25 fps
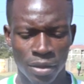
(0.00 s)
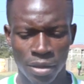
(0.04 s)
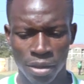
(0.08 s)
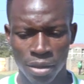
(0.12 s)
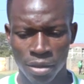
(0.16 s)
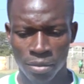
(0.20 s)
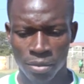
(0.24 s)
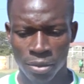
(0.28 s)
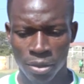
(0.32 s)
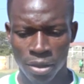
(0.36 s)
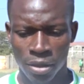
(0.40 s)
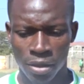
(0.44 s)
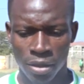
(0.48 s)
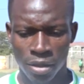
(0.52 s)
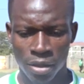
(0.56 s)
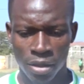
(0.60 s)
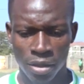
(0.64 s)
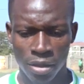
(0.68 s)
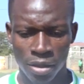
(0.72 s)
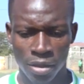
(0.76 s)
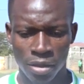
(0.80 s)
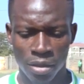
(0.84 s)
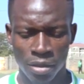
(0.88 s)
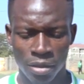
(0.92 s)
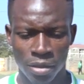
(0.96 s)
team in the
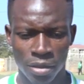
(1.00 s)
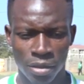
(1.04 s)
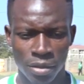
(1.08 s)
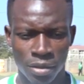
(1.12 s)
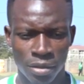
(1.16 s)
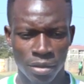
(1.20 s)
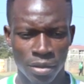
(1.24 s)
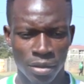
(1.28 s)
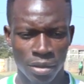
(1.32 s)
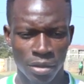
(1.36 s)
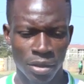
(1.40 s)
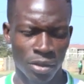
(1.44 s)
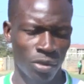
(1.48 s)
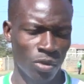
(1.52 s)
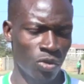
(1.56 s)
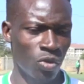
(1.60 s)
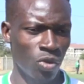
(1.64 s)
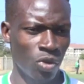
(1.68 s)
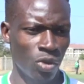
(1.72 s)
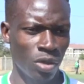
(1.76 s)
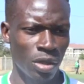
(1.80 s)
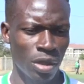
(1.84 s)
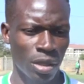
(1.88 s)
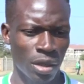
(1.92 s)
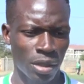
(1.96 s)
league is
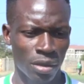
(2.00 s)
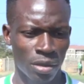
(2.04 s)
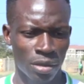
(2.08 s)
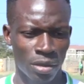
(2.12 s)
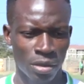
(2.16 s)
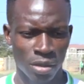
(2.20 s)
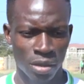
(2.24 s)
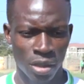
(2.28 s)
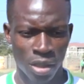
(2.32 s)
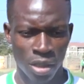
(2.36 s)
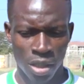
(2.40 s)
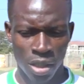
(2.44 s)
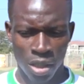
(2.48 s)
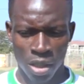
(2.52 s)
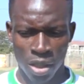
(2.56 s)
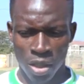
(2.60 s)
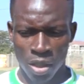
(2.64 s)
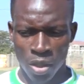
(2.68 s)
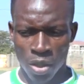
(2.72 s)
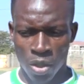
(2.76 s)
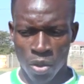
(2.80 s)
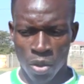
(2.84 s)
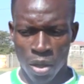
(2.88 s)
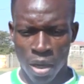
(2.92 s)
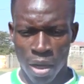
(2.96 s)
good, and
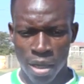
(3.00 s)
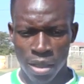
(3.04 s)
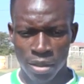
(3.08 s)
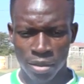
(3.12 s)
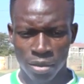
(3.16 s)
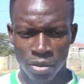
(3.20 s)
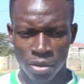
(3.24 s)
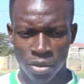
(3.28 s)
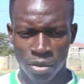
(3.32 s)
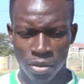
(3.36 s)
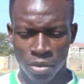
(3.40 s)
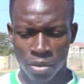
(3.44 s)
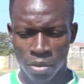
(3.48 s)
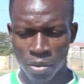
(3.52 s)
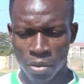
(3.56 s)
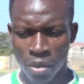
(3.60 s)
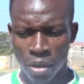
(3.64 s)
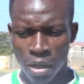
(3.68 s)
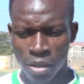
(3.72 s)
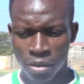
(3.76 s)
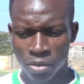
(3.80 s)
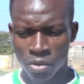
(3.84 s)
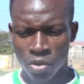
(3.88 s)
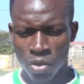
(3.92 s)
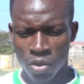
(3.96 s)

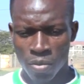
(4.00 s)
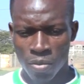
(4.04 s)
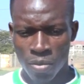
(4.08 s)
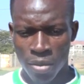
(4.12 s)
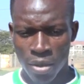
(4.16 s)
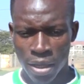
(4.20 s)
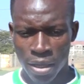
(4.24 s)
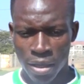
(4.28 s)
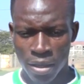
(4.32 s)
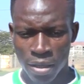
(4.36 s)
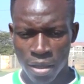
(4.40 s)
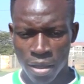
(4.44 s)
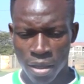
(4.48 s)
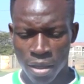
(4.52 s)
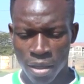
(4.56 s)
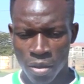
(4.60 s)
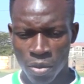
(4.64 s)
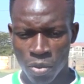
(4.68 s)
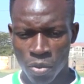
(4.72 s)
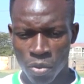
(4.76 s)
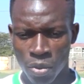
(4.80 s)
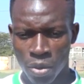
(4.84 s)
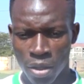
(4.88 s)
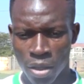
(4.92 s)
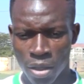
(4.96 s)
As Gor
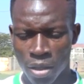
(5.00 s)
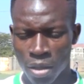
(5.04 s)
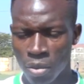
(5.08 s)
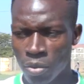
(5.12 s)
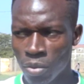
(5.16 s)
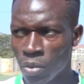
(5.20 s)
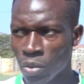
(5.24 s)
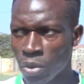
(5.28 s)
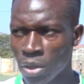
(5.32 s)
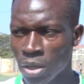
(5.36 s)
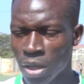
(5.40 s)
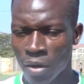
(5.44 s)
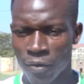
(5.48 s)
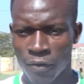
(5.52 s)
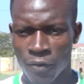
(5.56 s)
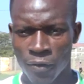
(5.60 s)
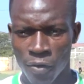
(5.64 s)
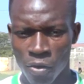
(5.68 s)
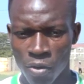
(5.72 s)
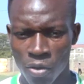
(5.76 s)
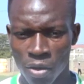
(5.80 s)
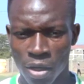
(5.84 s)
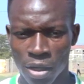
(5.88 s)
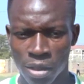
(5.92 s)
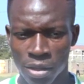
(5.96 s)
Mahia, we are
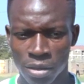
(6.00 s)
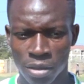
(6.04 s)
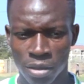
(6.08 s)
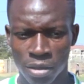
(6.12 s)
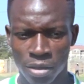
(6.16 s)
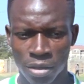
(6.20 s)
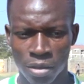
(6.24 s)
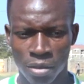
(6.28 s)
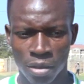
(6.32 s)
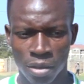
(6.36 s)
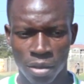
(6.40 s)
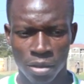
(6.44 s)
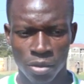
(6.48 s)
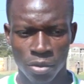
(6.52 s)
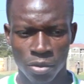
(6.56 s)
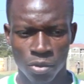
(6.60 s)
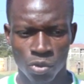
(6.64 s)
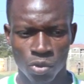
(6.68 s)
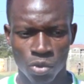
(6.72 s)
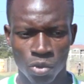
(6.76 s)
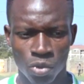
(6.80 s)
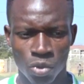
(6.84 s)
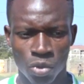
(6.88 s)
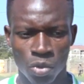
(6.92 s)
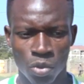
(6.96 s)
focused
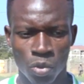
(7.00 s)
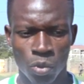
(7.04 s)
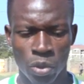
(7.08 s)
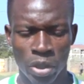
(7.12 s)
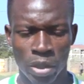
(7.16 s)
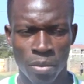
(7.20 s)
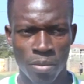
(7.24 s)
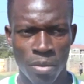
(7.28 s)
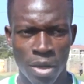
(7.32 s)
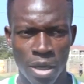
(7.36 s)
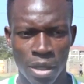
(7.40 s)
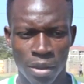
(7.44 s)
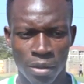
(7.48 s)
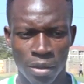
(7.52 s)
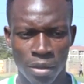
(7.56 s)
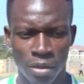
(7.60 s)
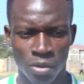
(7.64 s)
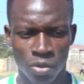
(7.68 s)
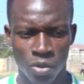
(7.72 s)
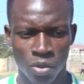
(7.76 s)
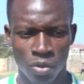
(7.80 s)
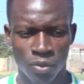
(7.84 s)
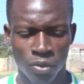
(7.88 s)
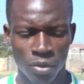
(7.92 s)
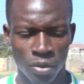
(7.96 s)
to win back the
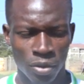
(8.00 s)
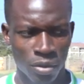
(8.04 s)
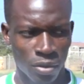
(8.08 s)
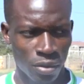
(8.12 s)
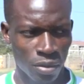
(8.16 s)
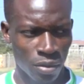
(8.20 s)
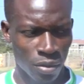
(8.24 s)
trophy.